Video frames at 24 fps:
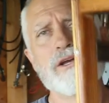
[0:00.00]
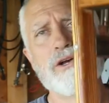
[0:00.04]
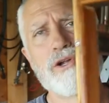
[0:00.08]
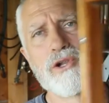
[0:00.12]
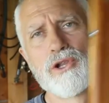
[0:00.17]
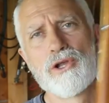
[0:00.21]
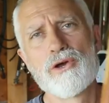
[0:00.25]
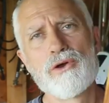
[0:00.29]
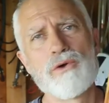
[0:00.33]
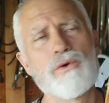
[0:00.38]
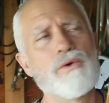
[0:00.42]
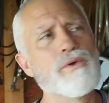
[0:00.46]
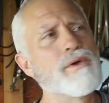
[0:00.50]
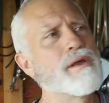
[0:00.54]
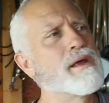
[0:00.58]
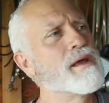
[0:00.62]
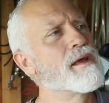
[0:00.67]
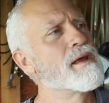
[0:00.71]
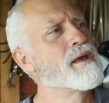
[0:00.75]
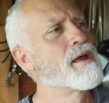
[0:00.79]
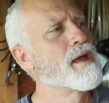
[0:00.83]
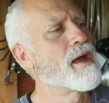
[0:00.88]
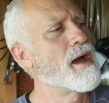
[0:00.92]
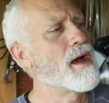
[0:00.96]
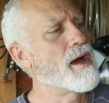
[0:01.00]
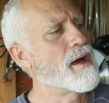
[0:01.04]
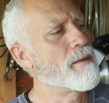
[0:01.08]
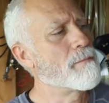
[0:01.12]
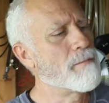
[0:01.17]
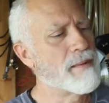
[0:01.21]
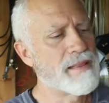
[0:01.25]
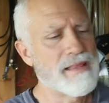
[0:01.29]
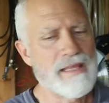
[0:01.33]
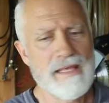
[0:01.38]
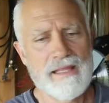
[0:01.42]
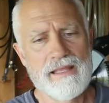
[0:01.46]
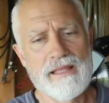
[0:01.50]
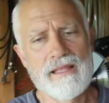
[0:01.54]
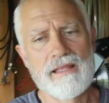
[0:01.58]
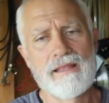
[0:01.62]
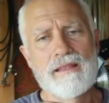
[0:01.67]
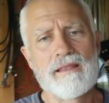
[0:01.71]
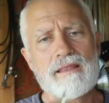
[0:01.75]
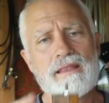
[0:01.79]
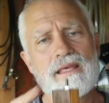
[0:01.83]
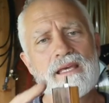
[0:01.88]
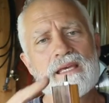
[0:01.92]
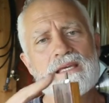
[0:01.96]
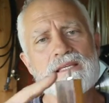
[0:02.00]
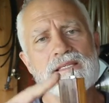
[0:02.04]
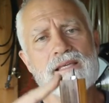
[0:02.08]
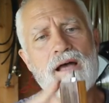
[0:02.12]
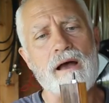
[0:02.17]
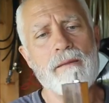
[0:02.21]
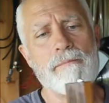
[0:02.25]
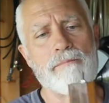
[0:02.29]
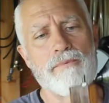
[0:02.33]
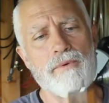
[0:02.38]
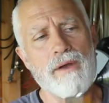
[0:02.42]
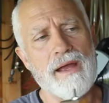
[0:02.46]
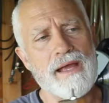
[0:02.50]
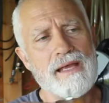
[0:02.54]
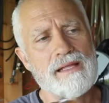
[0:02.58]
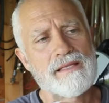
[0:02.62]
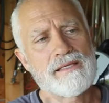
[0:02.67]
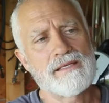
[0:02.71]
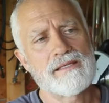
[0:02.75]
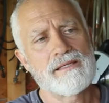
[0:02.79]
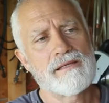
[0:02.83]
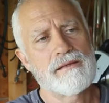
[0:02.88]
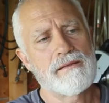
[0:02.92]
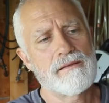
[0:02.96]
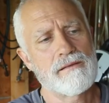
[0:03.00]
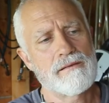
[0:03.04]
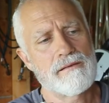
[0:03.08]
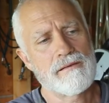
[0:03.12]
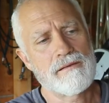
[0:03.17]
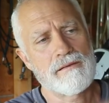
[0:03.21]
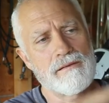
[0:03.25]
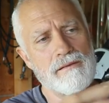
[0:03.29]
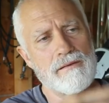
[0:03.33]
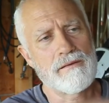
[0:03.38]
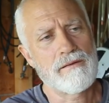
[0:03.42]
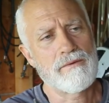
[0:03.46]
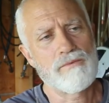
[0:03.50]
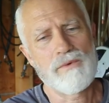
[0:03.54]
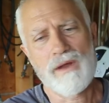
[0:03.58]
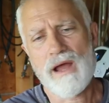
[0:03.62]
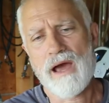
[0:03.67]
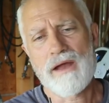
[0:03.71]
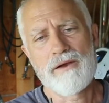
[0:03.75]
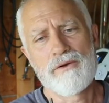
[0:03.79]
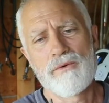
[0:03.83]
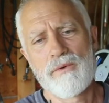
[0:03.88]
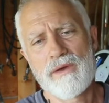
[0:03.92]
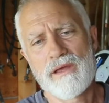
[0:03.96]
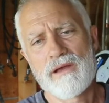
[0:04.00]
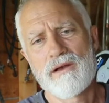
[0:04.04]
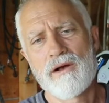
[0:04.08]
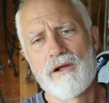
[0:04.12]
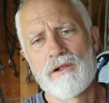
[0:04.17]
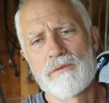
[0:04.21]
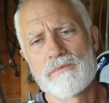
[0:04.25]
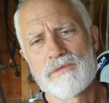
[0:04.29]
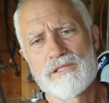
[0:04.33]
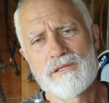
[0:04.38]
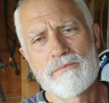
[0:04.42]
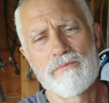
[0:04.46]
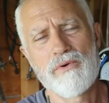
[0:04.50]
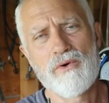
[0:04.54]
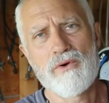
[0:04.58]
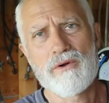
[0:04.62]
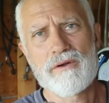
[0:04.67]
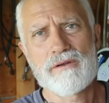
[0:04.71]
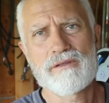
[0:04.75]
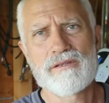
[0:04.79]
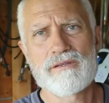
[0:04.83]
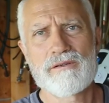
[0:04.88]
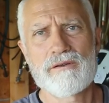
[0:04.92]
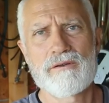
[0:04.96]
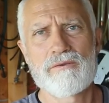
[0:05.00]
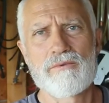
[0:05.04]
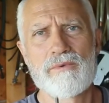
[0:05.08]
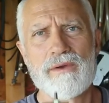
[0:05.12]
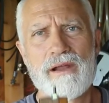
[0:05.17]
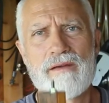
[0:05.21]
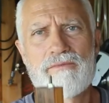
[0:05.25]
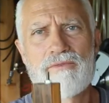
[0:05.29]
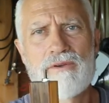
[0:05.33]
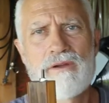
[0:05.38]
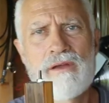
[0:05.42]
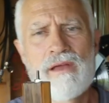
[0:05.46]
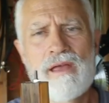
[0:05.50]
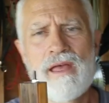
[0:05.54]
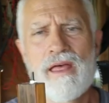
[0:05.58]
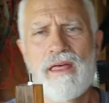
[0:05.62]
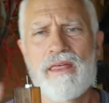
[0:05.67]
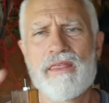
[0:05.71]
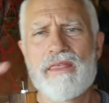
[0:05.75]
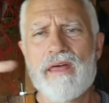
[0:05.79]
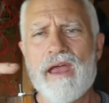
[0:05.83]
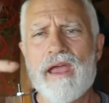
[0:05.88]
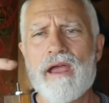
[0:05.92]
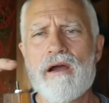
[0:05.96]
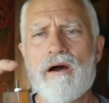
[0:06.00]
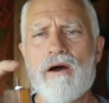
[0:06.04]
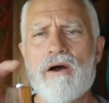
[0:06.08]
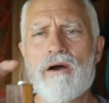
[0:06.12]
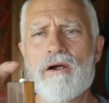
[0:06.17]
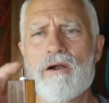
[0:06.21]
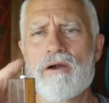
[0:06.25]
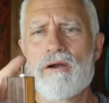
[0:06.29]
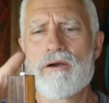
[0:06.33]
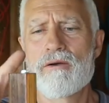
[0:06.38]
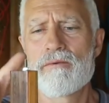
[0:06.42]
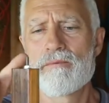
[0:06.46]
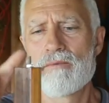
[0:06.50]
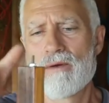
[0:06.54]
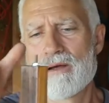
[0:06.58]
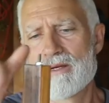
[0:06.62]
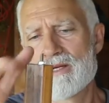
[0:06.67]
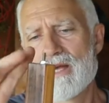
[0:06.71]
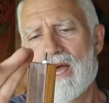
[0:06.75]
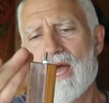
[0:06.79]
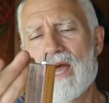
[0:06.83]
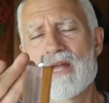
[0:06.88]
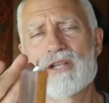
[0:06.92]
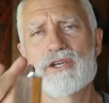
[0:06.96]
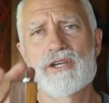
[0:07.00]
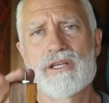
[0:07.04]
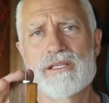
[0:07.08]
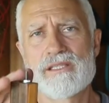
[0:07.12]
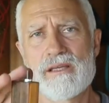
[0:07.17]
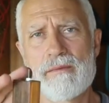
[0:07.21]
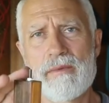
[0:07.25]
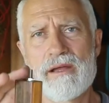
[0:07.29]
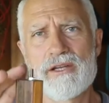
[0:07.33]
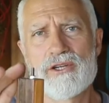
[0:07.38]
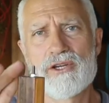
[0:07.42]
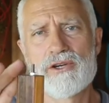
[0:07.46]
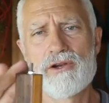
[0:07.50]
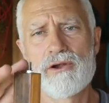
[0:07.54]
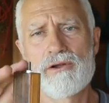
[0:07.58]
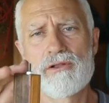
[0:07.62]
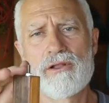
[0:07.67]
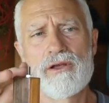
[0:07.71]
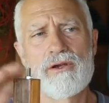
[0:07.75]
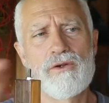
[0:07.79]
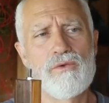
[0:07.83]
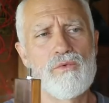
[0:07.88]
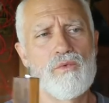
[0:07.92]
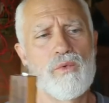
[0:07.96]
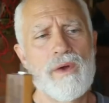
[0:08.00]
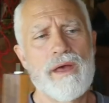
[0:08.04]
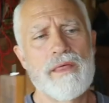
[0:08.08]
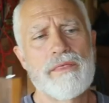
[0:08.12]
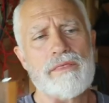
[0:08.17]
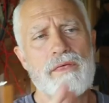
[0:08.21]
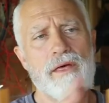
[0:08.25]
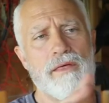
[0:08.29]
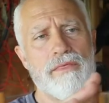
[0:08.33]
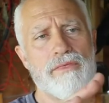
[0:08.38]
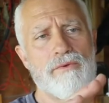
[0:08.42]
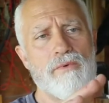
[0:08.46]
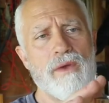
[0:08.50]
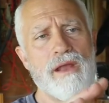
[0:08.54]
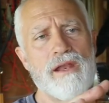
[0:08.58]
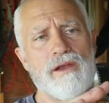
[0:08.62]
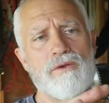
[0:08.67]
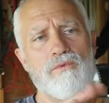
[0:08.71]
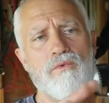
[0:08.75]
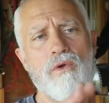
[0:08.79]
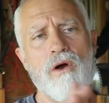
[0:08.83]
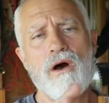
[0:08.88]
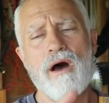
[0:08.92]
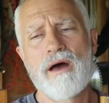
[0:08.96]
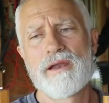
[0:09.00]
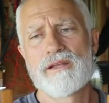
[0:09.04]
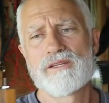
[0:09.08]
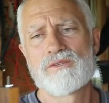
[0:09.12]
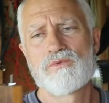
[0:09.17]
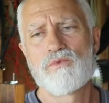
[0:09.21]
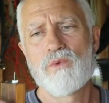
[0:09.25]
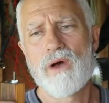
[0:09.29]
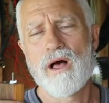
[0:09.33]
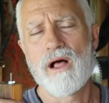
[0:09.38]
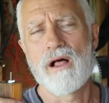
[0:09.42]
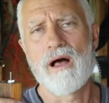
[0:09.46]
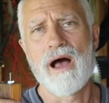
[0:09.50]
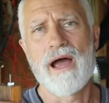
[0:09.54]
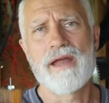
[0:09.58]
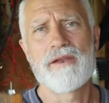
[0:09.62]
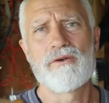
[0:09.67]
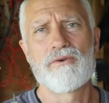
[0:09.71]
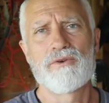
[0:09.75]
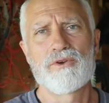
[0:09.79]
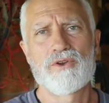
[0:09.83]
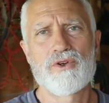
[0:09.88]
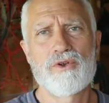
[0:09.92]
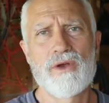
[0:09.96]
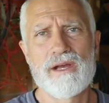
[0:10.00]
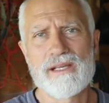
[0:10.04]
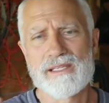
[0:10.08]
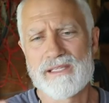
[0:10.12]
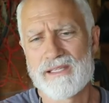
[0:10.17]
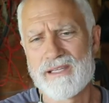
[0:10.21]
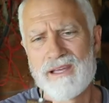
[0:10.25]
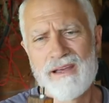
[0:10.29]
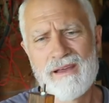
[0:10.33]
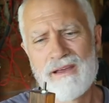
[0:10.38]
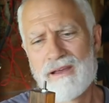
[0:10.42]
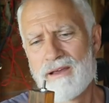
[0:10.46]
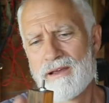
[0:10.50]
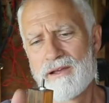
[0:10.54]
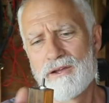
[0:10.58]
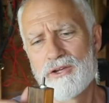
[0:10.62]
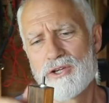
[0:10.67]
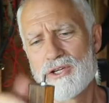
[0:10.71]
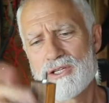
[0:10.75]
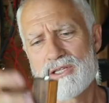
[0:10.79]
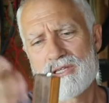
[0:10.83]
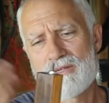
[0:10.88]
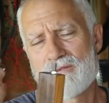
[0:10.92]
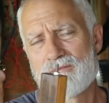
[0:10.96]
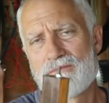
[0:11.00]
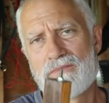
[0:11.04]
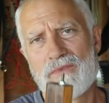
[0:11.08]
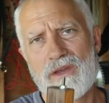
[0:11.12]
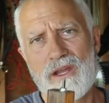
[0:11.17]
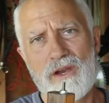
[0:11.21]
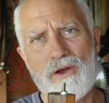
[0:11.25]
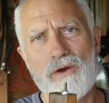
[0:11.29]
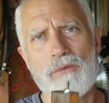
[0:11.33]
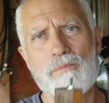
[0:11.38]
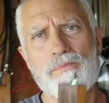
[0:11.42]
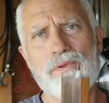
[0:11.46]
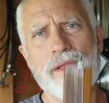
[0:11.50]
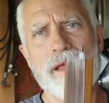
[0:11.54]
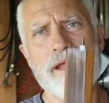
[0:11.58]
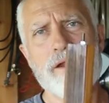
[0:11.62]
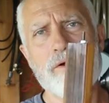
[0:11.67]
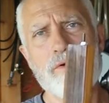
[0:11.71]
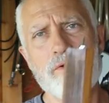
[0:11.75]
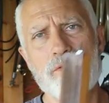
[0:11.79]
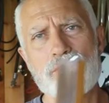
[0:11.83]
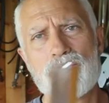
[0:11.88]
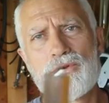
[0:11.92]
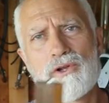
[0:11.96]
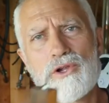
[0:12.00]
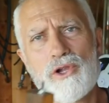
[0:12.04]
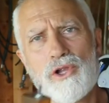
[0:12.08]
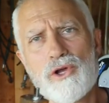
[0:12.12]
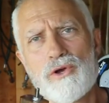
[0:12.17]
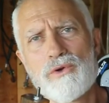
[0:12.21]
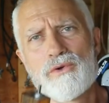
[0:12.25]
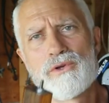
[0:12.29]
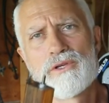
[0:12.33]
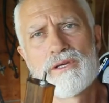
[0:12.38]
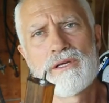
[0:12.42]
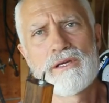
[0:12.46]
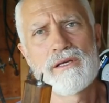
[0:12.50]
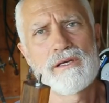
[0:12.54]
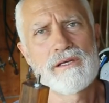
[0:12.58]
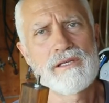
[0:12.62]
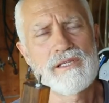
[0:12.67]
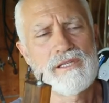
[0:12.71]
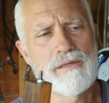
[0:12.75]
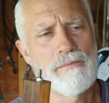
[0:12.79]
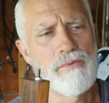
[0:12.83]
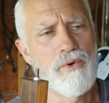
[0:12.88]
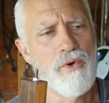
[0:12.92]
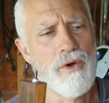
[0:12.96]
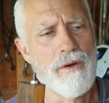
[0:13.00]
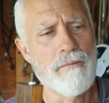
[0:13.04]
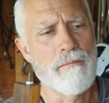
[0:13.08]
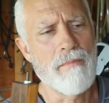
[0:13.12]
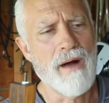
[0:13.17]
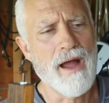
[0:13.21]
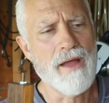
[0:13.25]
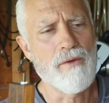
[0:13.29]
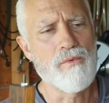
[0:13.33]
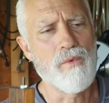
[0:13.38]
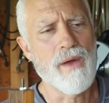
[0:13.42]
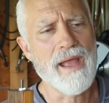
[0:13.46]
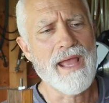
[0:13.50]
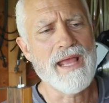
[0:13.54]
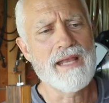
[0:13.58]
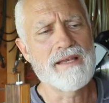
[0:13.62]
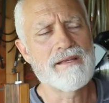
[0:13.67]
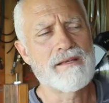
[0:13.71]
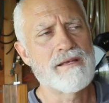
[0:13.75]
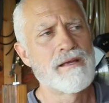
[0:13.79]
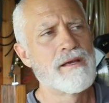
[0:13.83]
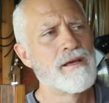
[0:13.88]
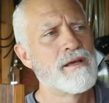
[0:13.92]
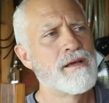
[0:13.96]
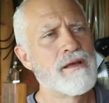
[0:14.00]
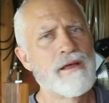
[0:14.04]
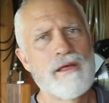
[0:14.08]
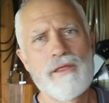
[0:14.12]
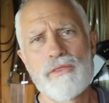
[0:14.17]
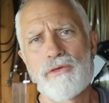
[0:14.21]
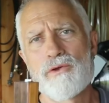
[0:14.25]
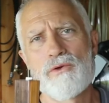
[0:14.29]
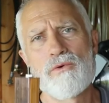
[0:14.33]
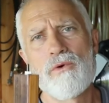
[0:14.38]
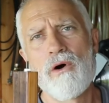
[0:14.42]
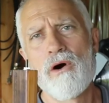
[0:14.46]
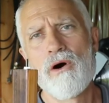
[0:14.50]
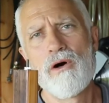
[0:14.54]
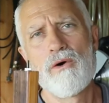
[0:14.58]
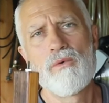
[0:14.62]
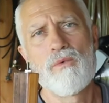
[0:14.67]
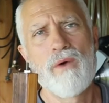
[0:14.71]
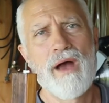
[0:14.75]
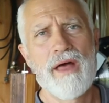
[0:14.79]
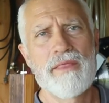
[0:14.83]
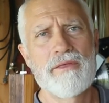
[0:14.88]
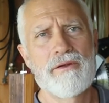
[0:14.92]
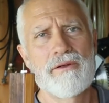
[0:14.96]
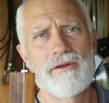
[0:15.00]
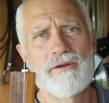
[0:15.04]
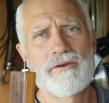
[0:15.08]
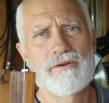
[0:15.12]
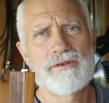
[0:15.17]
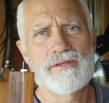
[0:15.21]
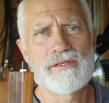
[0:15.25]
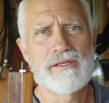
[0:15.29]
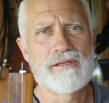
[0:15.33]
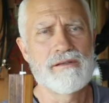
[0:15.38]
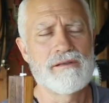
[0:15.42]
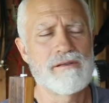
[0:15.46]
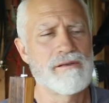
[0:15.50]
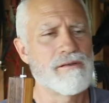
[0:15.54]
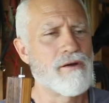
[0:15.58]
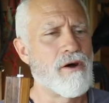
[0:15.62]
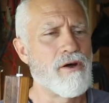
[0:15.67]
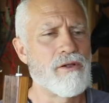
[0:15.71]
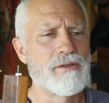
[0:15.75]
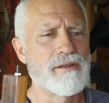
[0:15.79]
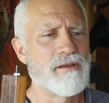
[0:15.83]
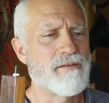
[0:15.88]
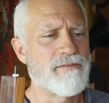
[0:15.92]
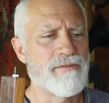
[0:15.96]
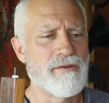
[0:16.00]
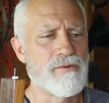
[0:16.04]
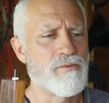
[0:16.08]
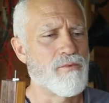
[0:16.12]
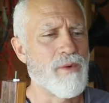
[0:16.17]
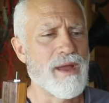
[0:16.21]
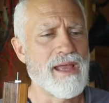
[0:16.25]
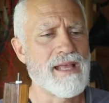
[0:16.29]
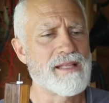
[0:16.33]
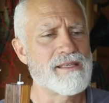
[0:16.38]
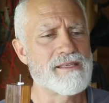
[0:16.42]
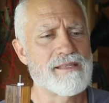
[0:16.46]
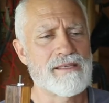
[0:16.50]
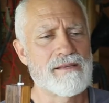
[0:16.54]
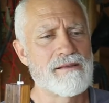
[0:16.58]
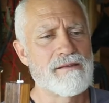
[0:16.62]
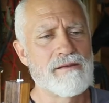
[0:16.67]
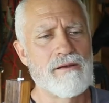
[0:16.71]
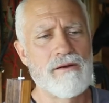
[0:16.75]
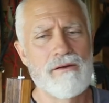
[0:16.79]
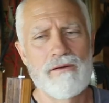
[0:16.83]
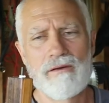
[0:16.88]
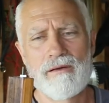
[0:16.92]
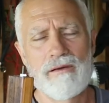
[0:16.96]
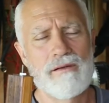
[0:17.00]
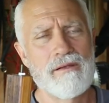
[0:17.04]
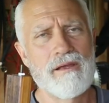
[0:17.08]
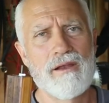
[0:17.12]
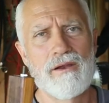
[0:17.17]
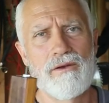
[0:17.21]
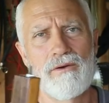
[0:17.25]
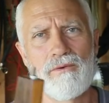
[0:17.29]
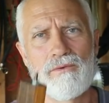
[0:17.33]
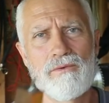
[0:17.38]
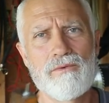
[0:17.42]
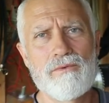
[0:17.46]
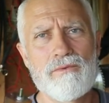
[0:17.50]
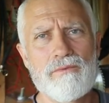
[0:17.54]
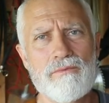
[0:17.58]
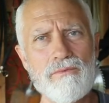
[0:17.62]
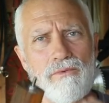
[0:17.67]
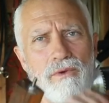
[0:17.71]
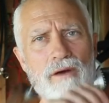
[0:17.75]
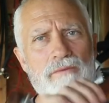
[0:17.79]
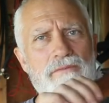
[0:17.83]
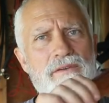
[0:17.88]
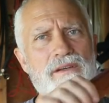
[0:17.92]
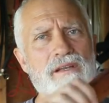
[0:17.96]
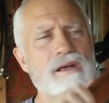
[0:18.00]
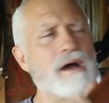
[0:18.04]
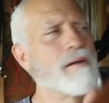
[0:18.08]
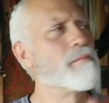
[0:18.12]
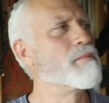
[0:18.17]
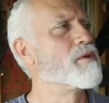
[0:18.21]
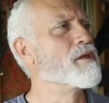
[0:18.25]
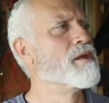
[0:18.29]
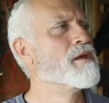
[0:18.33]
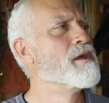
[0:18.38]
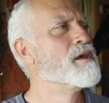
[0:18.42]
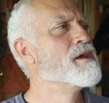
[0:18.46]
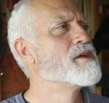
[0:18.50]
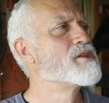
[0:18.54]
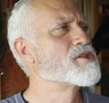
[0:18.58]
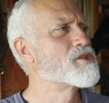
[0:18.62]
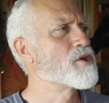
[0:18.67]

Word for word: been glued, but then these uprights, I don't know what you call them, supports or whatever, they are attached, as I mentioned earlier, with a threaded rod as well. I don't trust just, plain old glue to support my weight through all weathers and all different weights and, rough and tumble.